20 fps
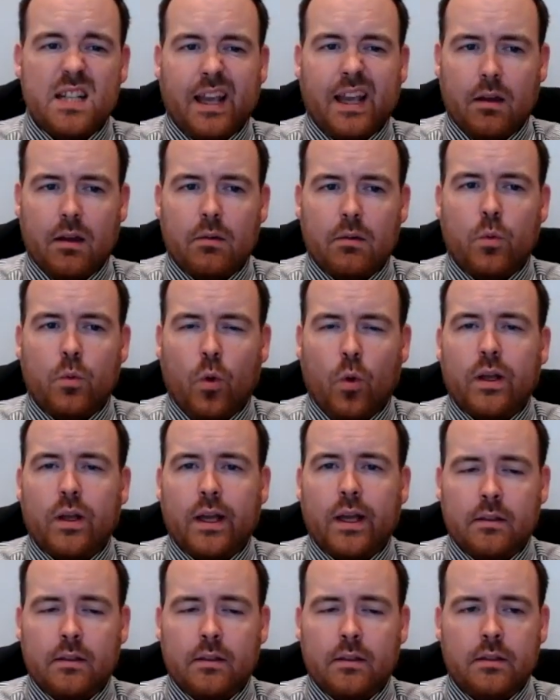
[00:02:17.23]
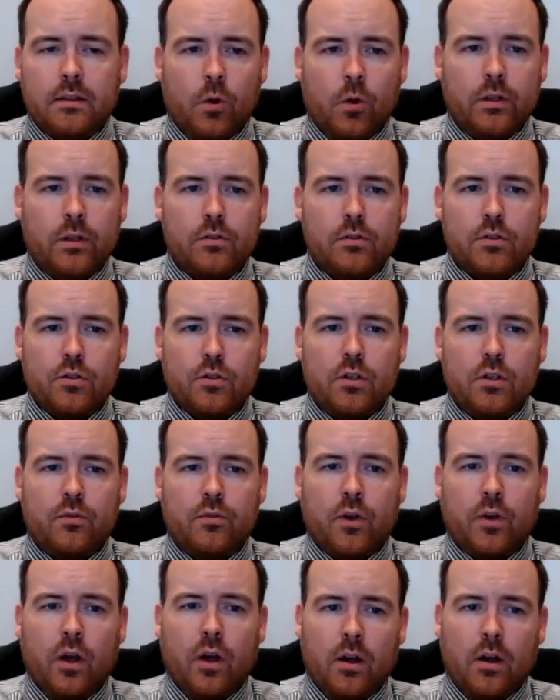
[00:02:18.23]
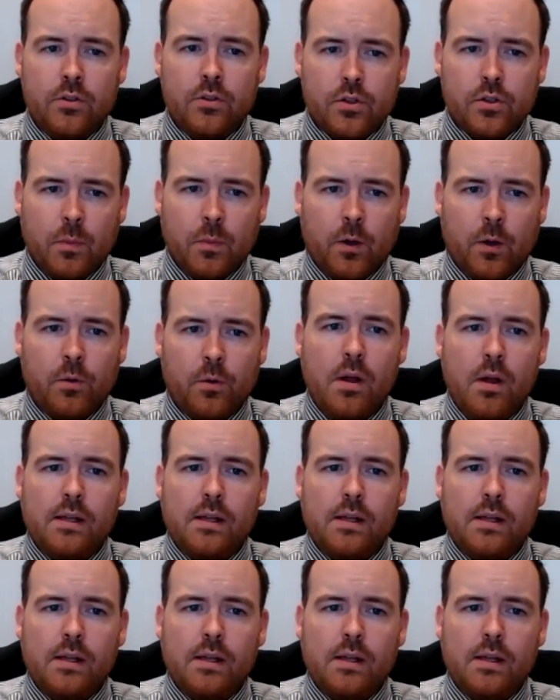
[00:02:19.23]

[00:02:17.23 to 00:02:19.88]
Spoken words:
What kit do you want? So you've got 100mm,